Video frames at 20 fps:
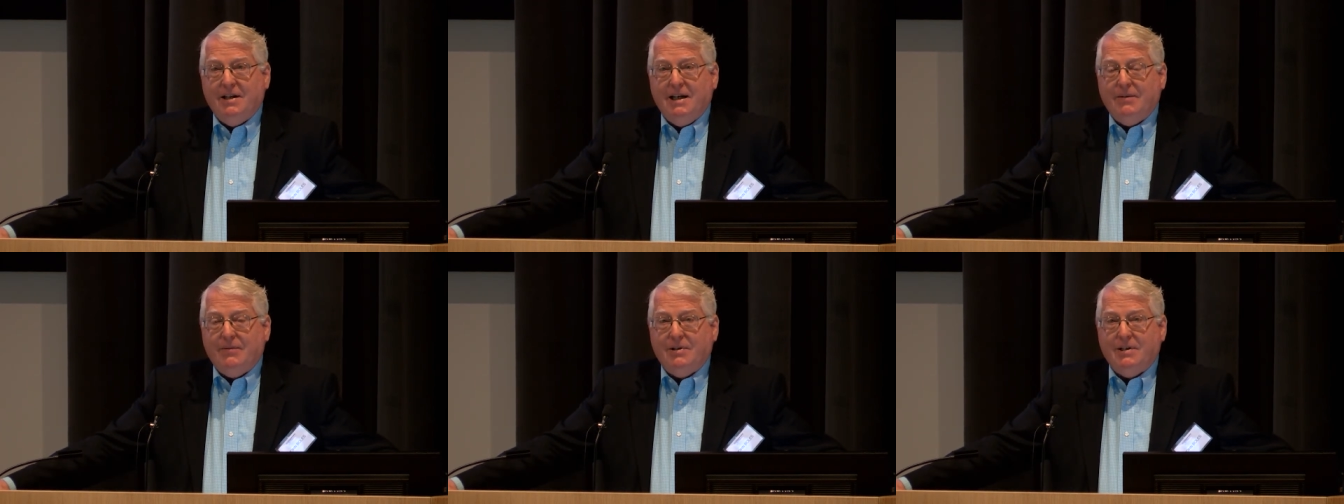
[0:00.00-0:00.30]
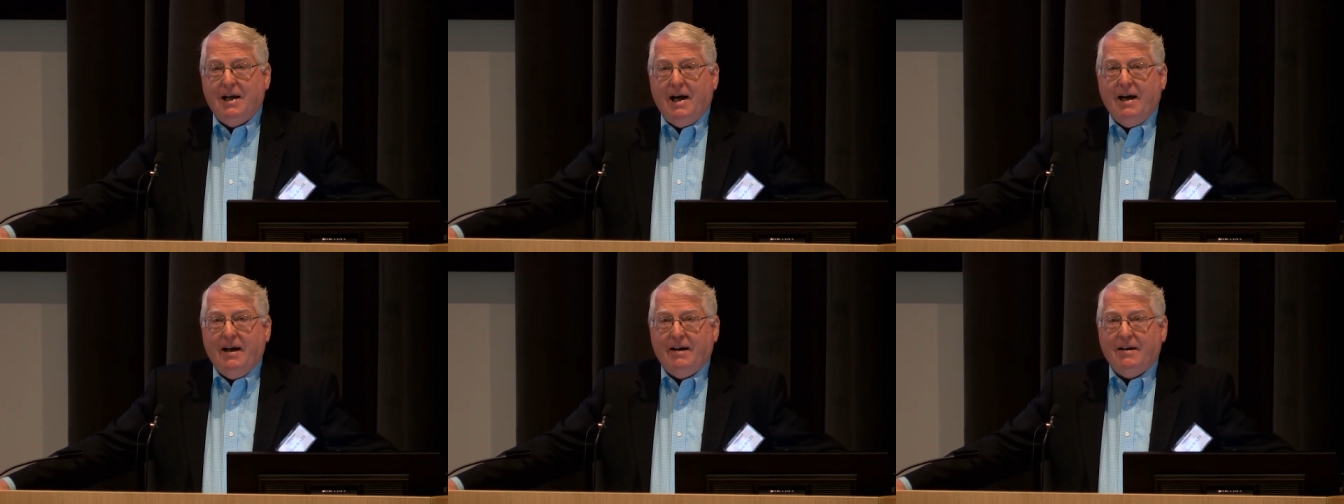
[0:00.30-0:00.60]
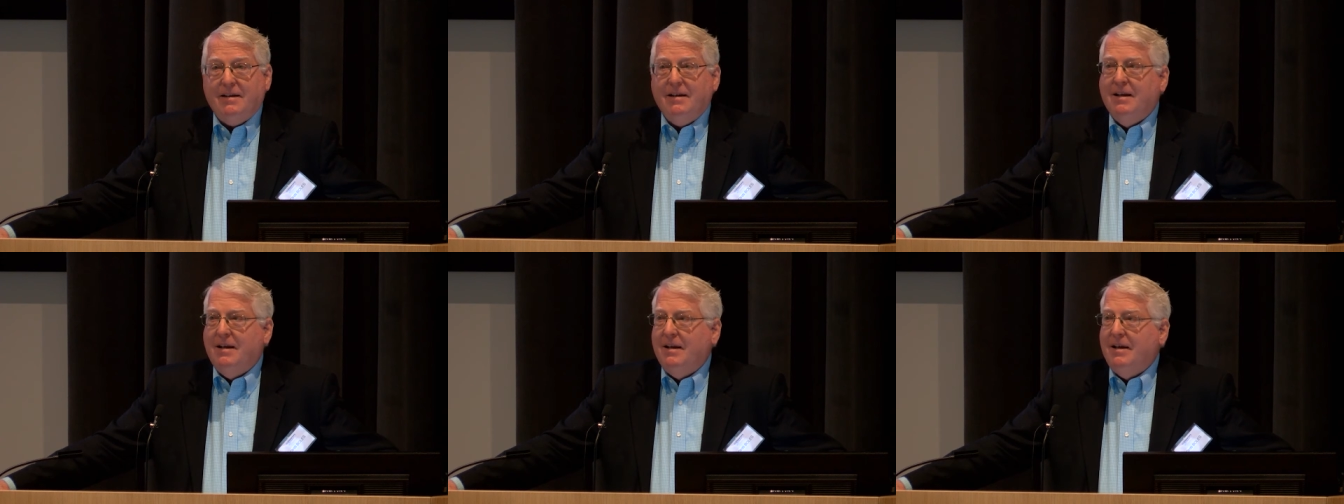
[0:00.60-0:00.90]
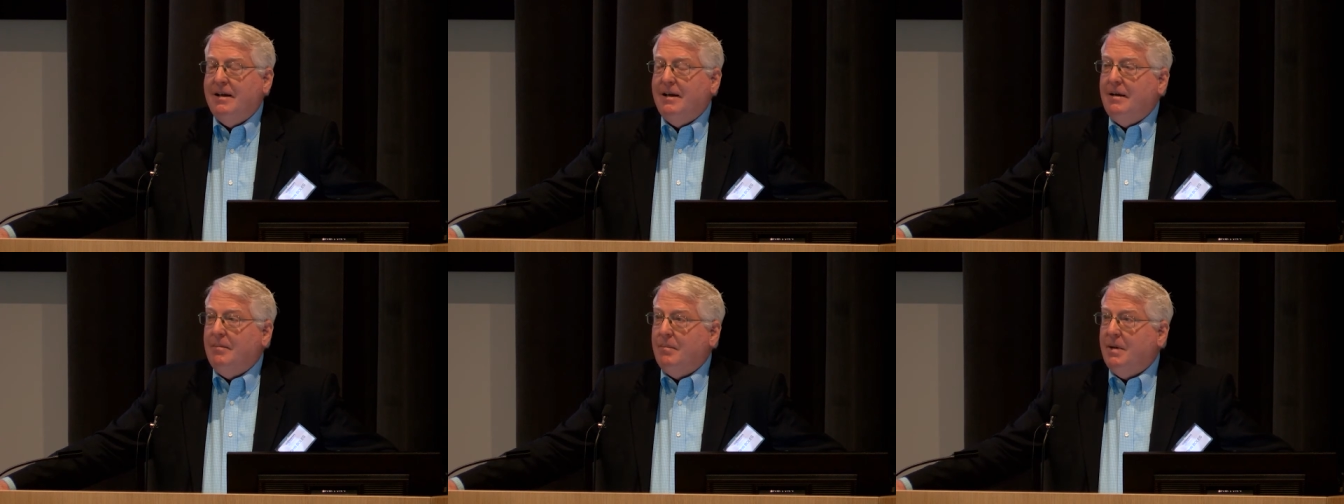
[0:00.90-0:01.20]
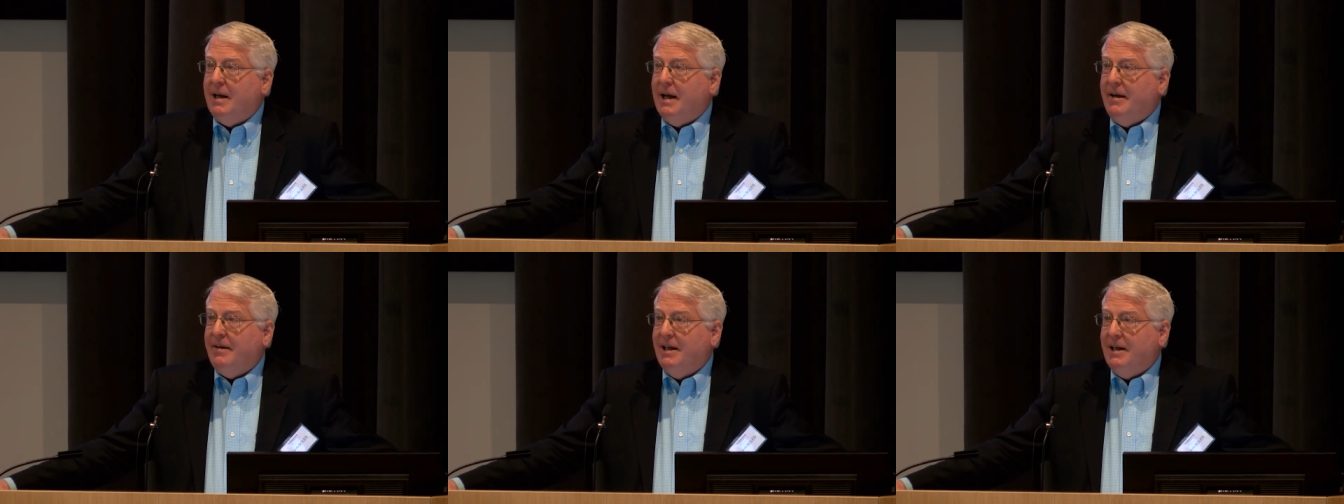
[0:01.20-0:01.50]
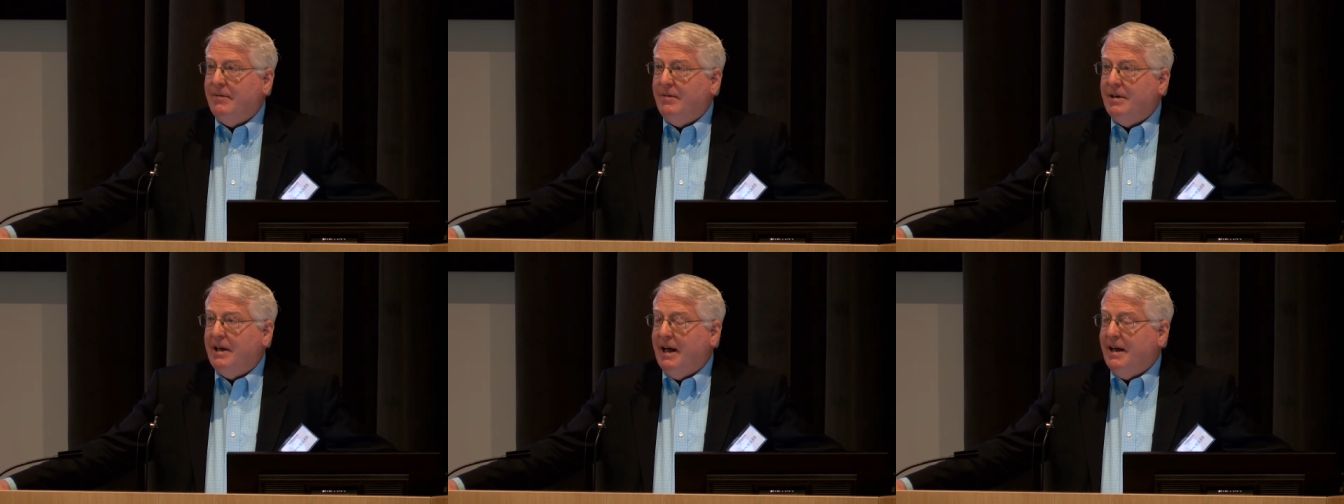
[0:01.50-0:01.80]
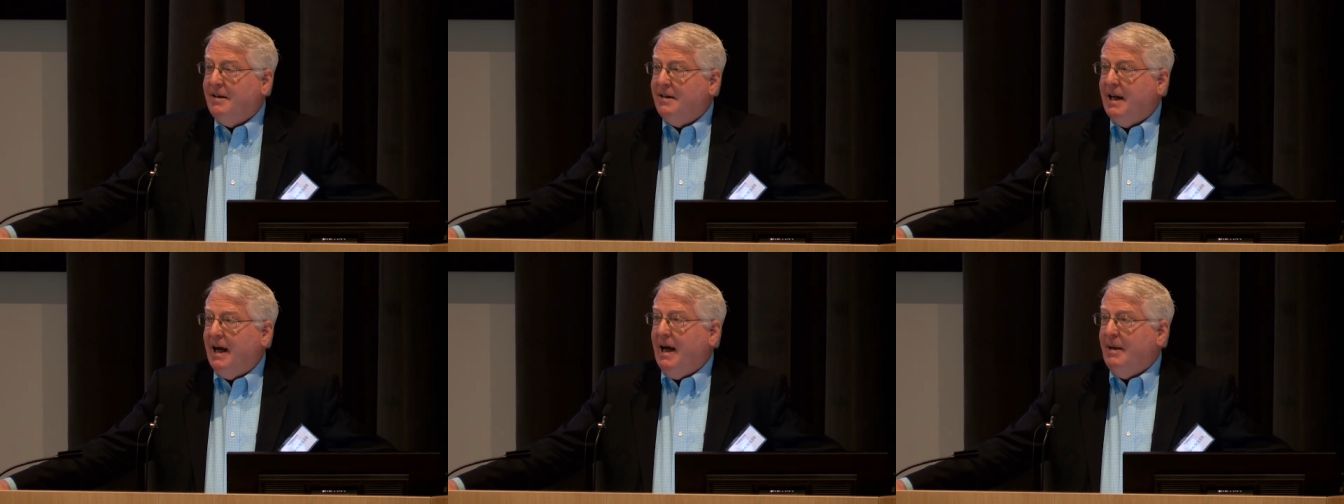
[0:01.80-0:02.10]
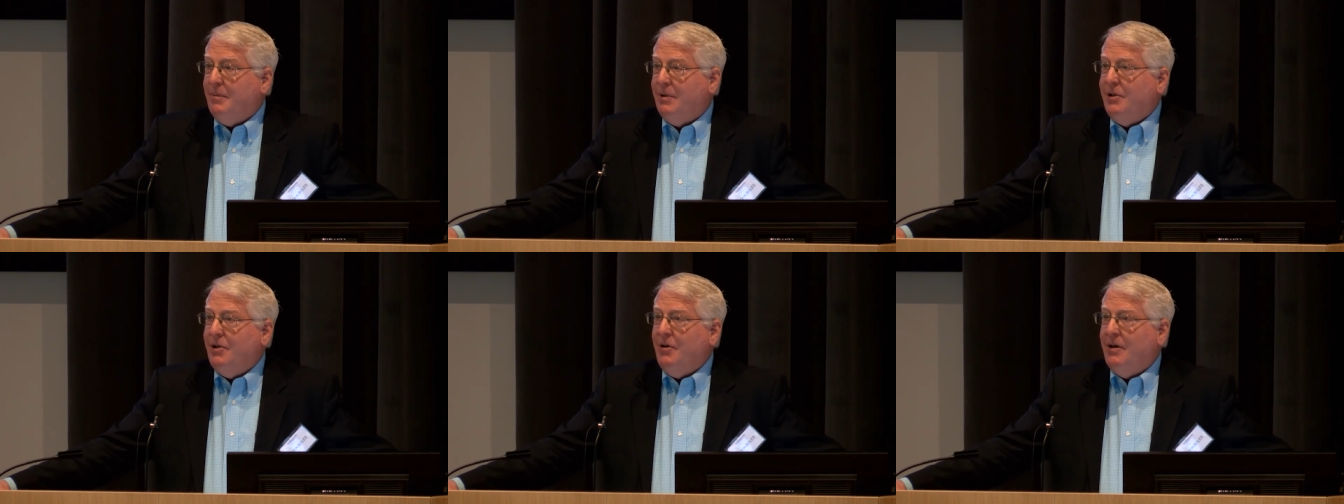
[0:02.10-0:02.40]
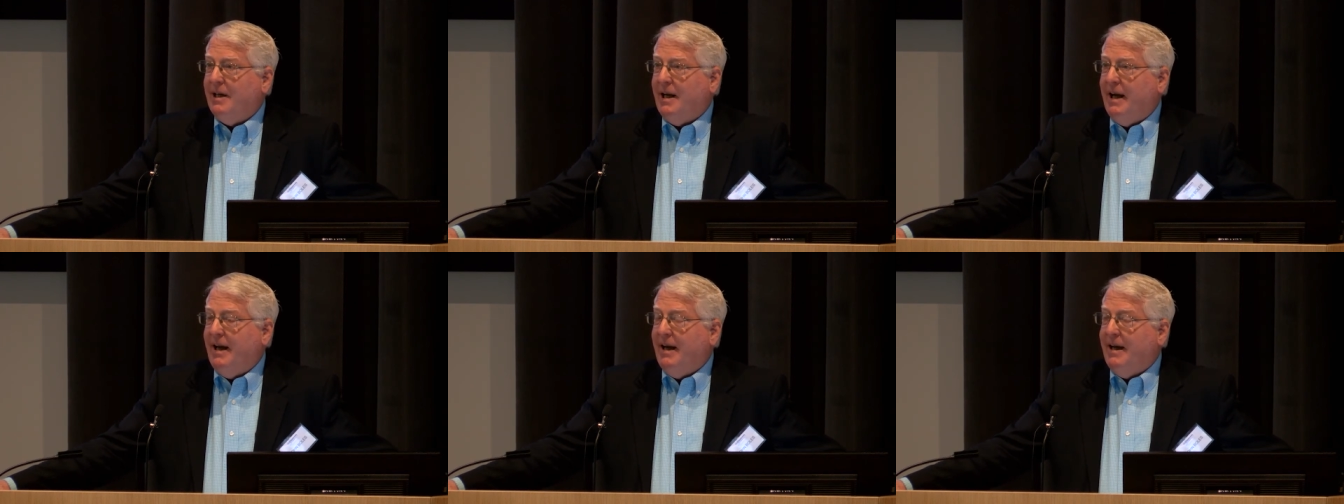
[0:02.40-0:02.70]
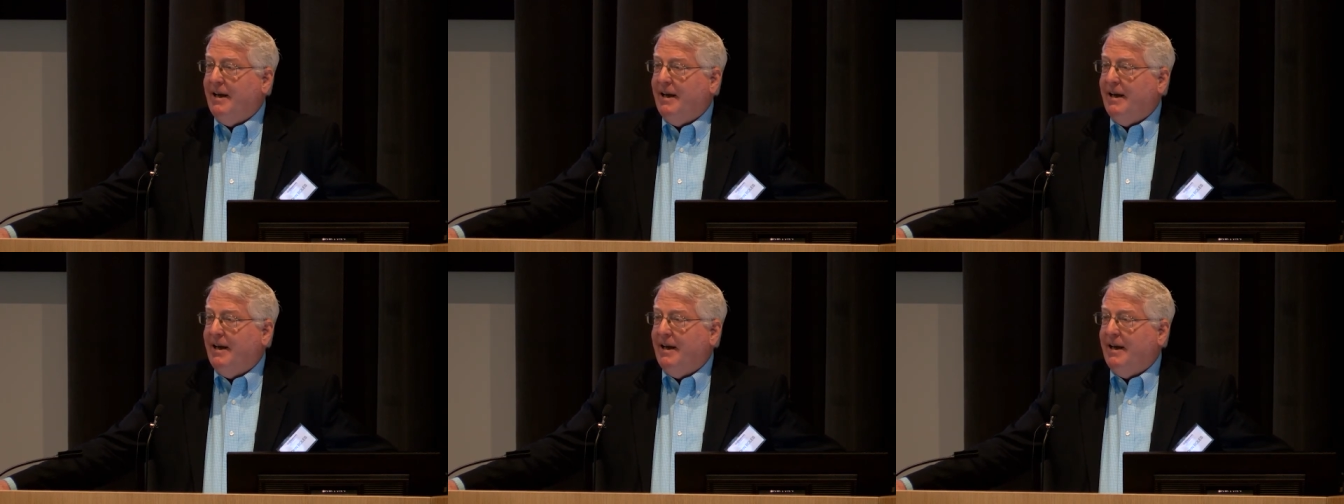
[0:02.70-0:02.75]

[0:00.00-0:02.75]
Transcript: never died, but I never had time to do it.